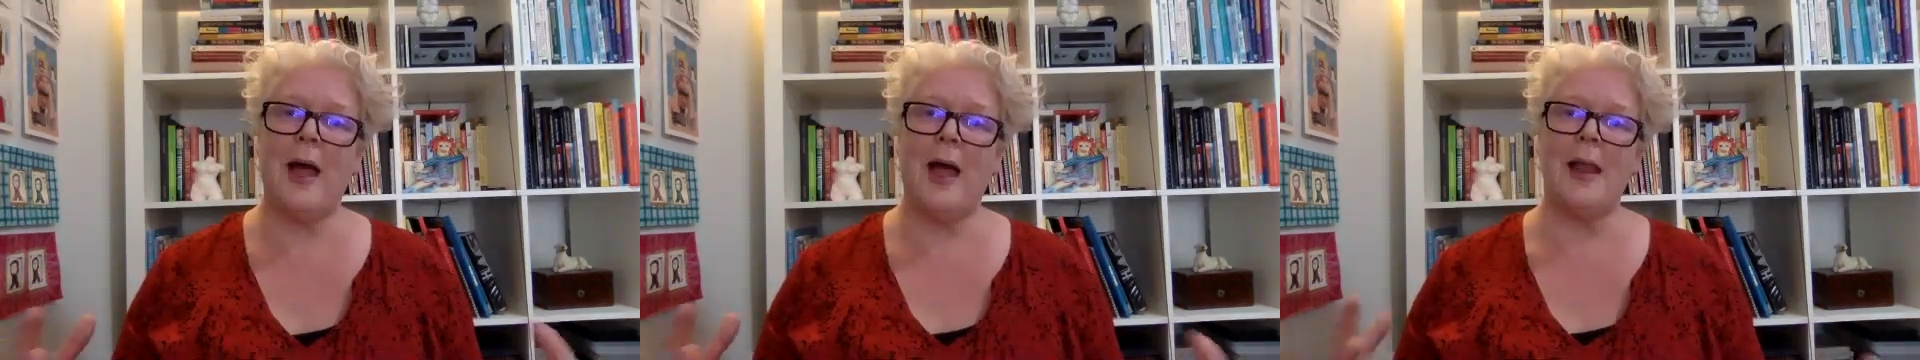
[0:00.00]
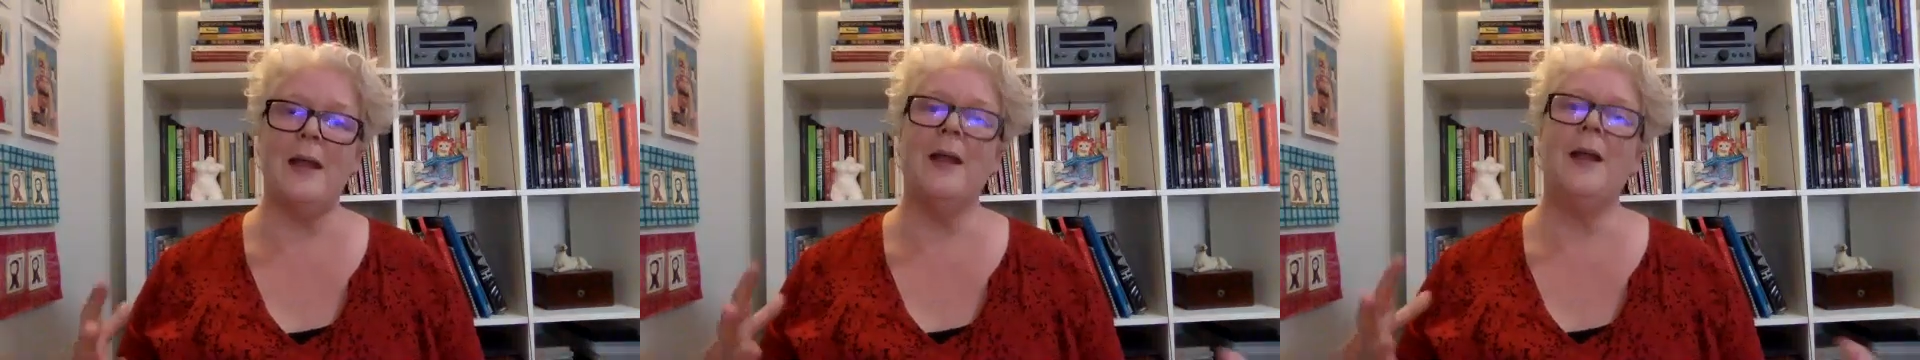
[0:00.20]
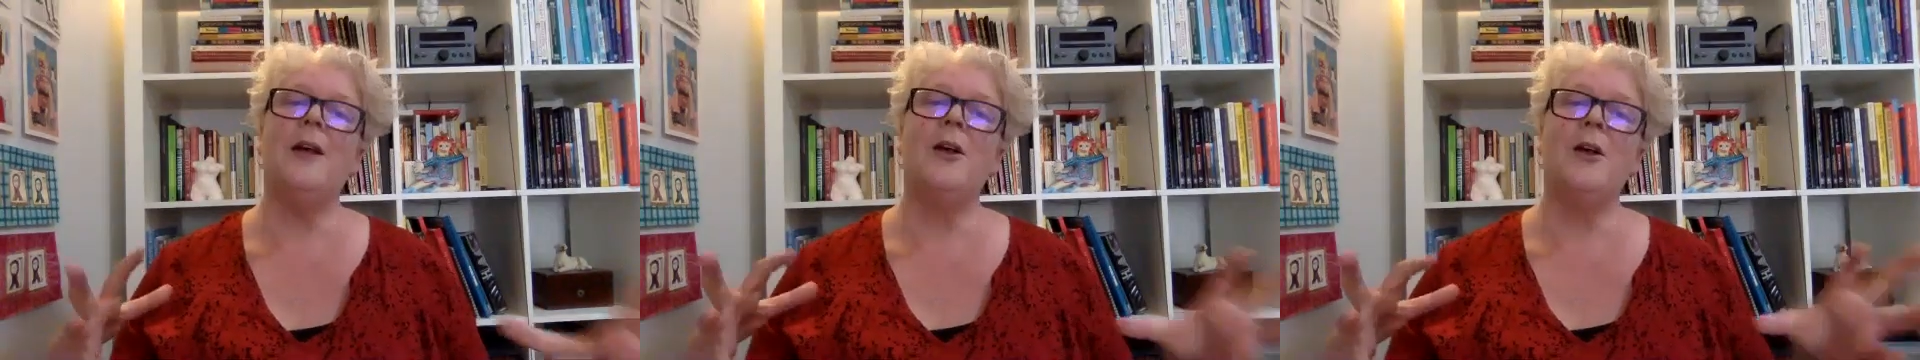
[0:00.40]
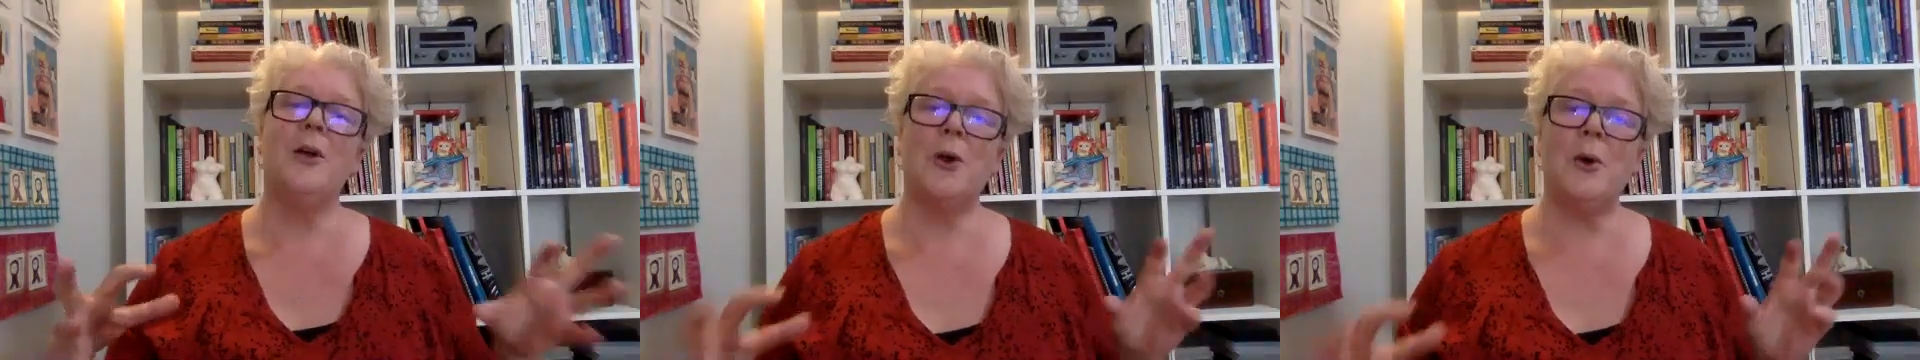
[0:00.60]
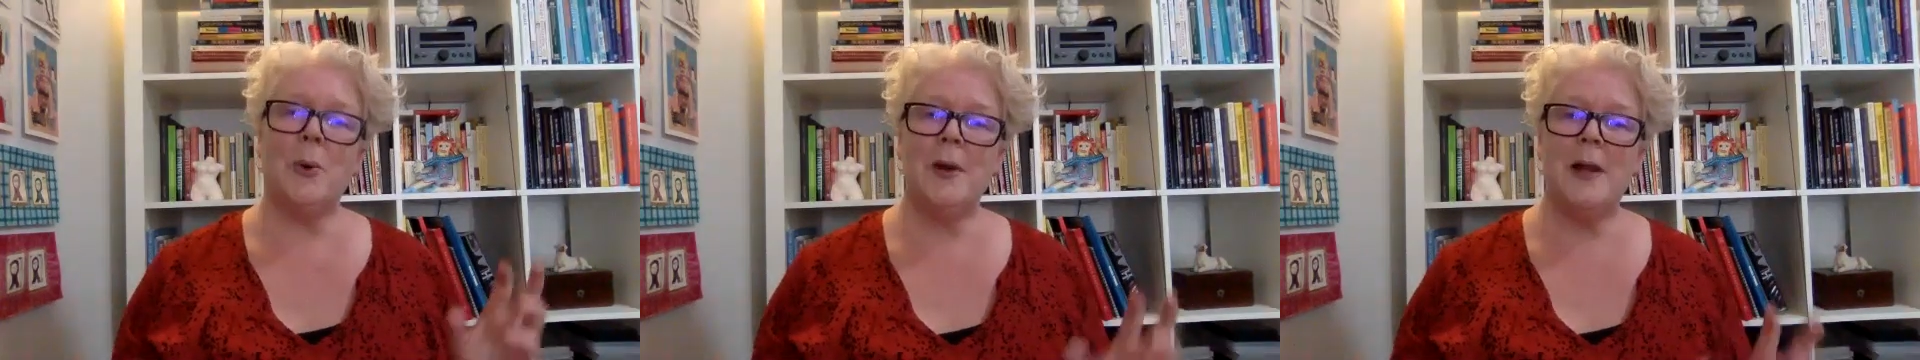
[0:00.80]
a
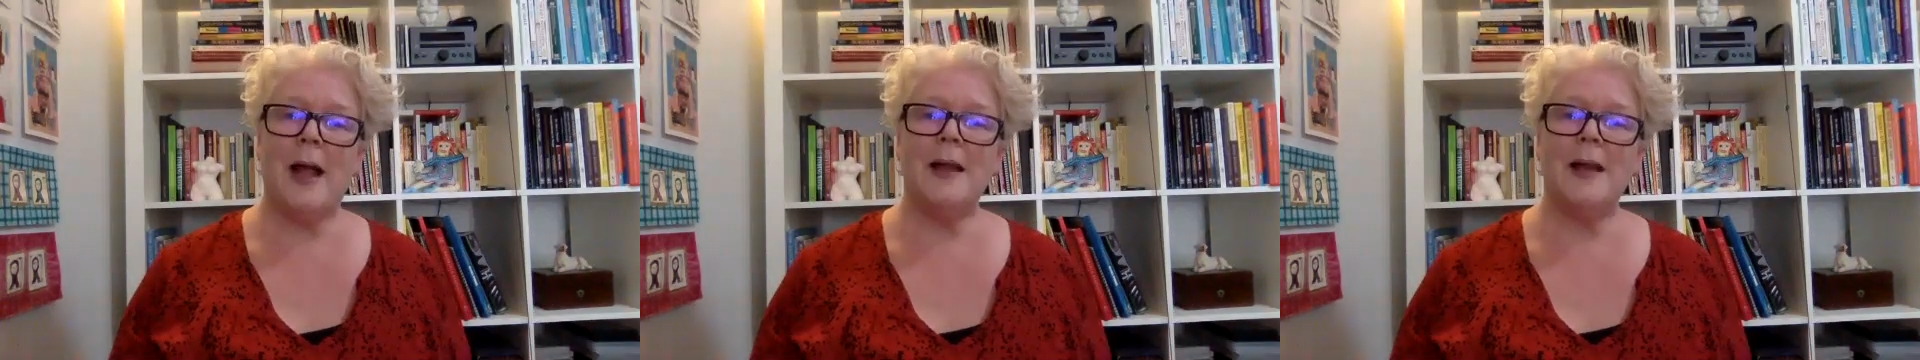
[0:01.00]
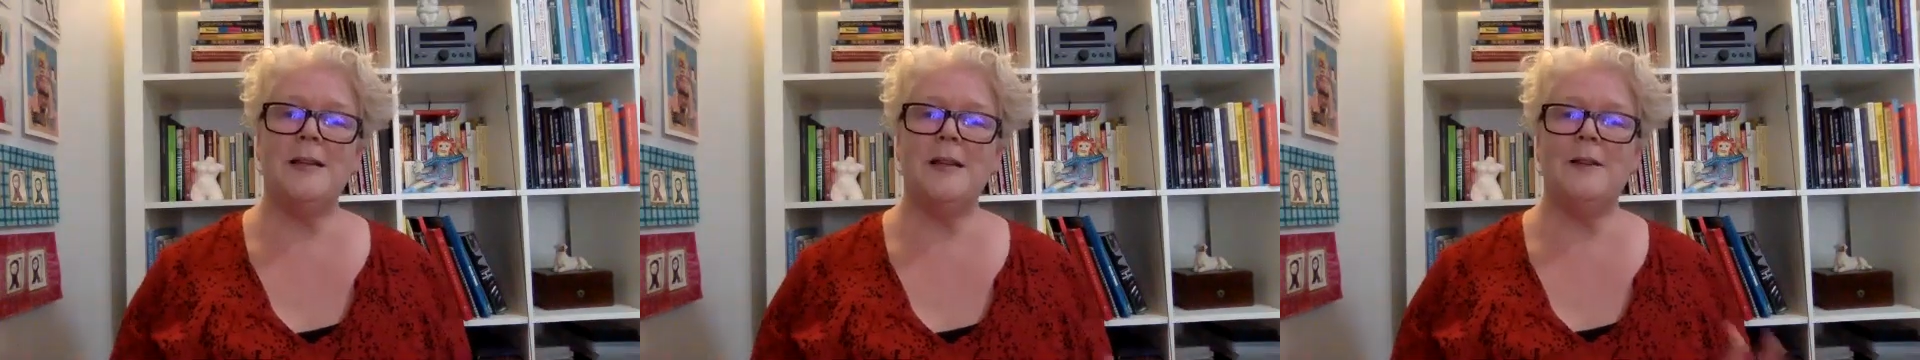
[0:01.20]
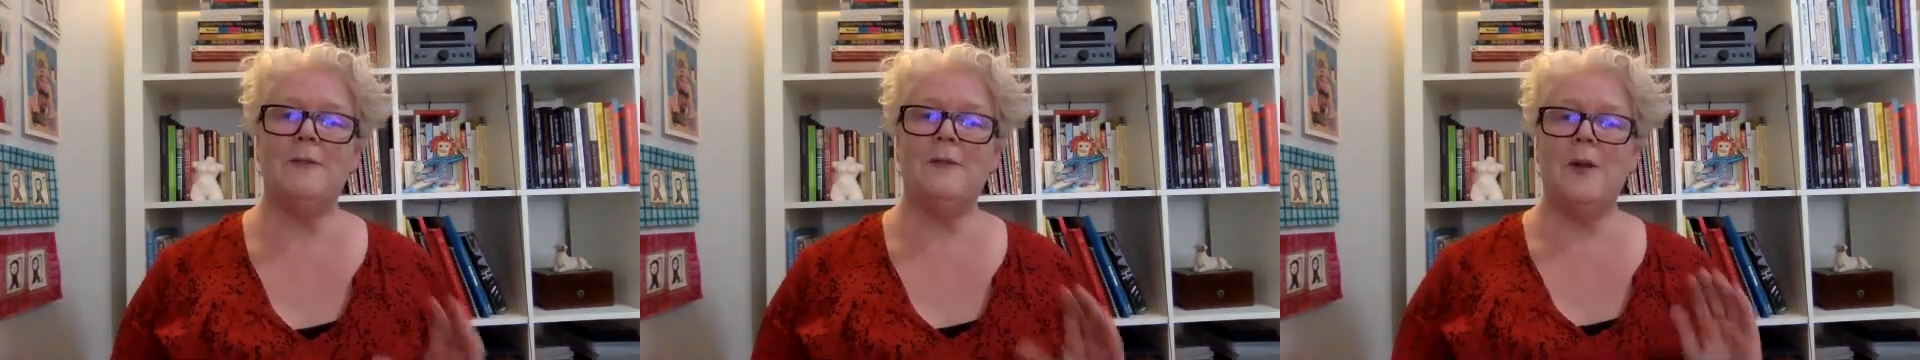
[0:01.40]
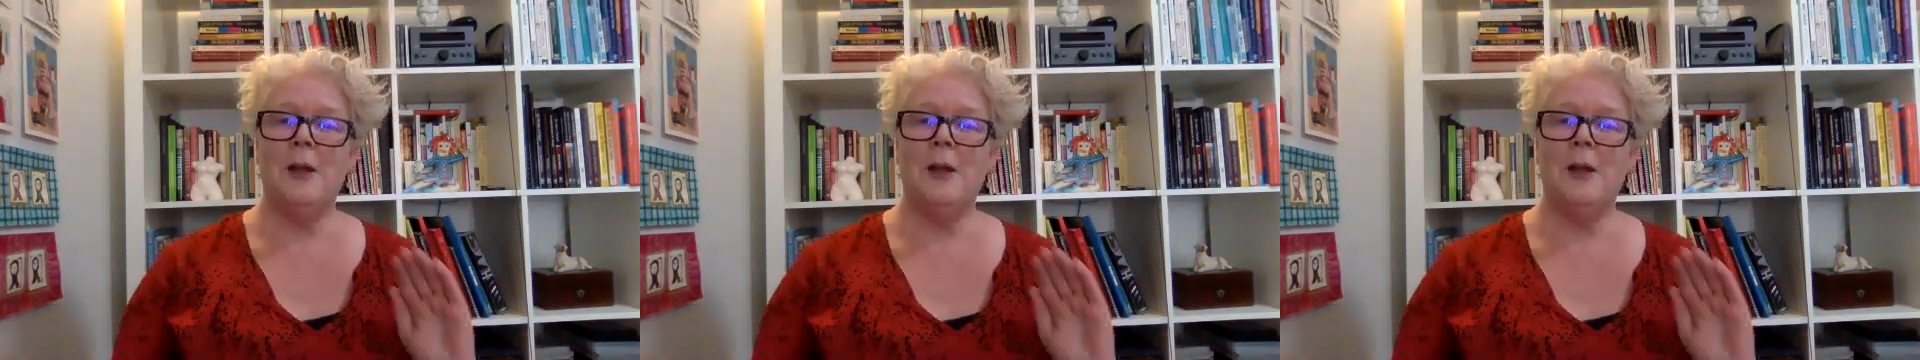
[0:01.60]
creative,